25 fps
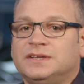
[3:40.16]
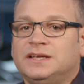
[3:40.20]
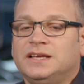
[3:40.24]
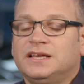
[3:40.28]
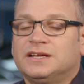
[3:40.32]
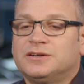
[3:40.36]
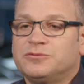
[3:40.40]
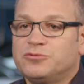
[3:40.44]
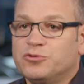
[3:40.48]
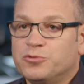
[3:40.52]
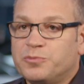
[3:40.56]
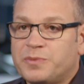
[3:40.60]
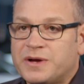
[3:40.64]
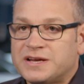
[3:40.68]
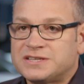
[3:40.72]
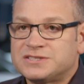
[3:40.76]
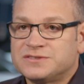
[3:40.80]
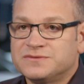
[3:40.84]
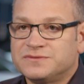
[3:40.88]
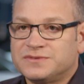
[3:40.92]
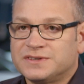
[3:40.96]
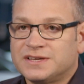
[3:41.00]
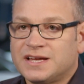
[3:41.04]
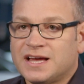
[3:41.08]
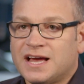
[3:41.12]
He had a real
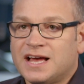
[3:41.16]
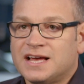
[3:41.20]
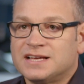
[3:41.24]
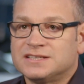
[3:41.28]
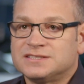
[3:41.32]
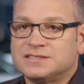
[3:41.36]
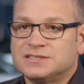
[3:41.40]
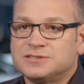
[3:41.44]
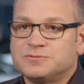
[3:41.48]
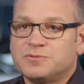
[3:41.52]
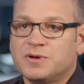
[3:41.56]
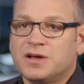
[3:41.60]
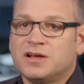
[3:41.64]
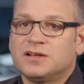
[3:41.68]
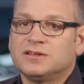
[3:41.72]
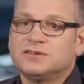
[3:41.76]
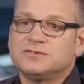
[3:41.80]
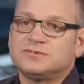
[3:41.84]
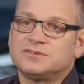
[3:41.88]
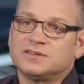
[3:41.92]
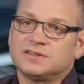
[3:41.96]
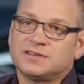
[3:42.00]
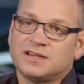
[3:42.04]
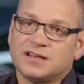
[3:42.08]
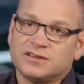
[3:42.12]
passion for cars as
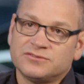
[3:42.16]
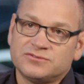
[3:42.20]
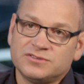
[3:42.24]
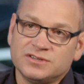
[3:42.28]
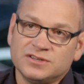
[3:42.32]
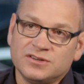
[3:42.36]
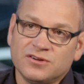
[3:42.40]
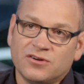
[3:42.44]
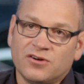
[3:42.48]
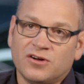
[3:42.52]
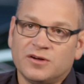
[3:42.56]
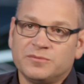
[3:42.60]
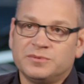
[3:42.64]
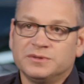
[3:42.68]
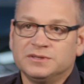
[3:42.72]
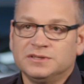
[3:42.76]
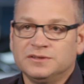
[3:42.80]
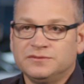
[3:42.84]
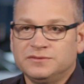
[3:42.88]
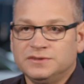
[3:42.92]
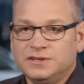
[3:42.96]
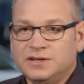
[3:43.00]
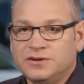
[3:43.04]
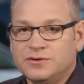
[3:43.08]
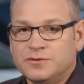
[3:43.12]
well. He's a country guy but
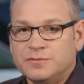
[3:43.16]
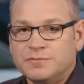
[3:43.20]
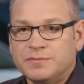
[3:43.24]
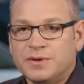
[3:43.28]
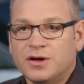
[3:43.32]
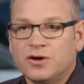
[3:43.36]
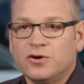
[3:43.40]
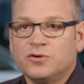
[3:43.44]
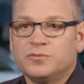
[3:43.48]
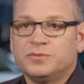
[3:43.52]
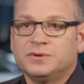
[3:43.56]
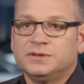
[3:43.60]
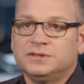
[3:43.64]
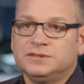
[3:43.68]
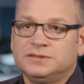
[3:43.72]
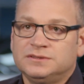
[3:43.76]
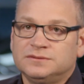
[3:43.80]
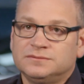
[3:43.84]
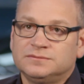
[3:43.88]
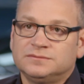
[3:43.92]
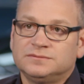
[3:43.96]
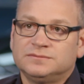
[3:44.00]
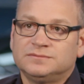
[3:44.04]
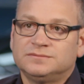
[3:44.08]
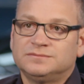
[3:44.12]
living here in Melbourne,
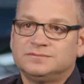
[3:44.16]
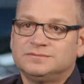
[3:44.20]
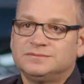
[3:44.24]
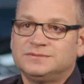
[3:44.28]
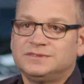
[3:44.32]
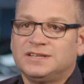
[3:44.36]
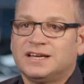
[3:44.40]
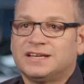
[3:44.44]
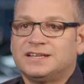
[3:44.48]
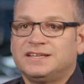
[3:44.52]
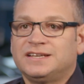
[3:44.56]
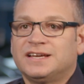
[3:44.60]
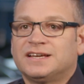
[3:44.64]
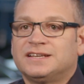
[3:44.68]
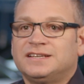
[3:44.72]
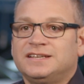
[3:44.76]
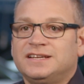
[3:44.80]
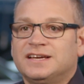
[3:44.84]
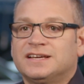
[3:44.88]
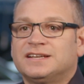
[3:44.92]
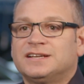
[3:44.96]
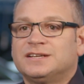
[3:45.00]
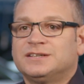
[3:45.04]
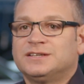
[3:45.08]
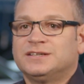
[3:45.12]
yada yada
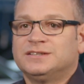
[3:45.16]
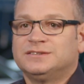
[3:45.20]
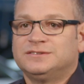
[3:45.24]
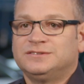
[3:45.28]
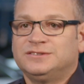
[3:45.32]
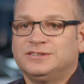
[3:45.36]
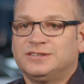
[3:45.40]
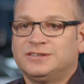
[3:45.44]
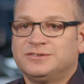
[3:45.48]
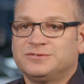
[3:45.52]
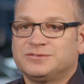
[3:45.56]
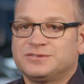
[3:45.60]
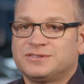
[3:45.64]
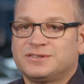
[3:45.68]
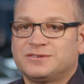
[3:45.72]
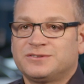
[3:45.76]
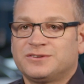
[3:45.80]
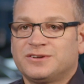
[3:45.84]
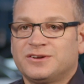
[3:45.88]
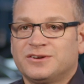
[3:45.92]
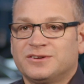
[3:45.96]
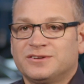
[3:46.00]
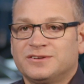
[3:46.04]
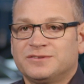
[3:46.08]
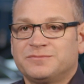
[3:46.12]
yada, and you know, it was
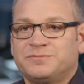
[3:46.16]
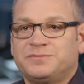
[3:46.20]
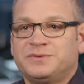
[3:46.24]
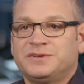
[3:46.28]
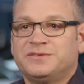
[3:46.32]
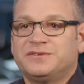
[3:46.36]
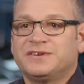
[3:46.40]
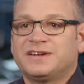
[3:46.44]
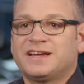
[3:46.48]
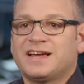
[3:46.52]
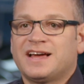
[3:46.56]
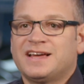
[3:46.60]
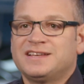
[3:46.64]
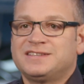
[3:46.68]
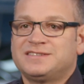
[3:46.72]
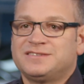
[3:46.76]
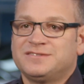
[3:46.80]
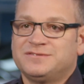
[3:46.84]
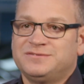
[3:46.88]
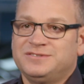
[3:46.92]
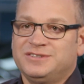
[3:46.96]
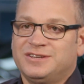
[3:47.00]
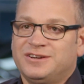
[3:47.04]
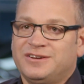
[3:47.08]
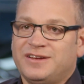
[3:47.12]
a bit of a case
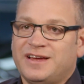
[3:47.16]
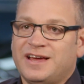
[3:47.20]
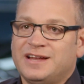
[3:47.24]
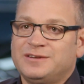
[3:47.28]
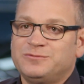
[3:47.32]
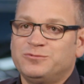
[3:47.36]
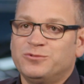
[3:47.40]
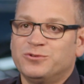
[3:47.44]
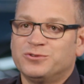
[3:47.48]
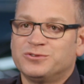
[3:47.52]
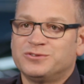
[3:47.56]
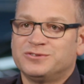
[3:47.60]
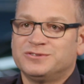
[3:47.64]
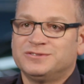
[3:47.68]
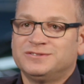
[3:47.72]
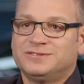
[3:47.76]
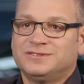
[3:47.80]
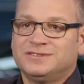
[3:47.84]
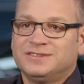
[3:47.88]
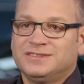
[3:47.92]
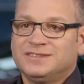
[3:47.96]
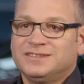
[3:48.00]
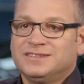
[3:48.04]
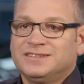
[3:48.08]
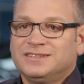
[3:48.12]
of, you know, add water and
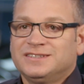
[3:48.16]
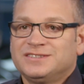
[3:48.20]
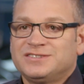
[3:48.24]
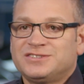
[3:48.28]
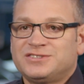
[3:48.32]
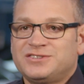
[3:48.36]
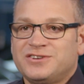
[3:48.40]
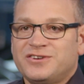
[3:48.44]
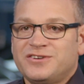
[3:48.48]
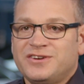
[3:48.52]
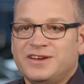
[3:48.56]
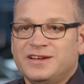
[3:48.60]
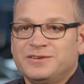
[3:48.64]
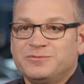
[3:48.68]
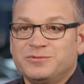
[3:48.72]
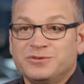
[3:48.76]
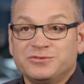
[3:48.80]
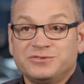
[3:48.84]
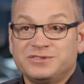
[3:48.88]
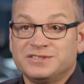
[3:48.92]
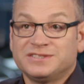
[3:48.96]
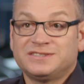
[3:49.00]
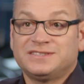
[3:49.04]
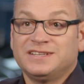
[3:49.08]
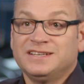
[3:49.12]
stir, and we
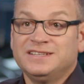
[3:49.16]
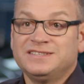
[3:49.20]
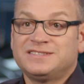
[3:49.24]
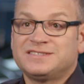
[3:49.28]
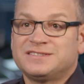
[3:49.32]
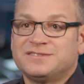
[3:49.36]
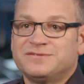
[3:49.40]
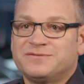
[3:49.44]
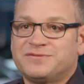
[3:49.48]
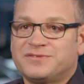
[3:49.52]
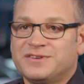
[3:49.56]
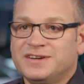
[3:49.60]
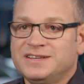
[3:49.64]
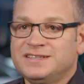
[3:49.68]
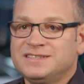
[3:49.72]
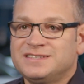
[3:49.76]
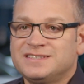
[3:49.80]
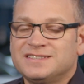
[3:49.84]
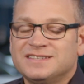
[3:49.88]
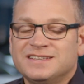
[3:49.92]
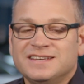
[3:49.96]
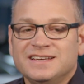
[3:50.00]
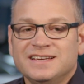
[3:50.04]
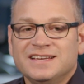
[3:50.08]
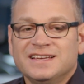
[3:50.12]
were just instant
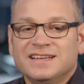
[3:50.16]
friends.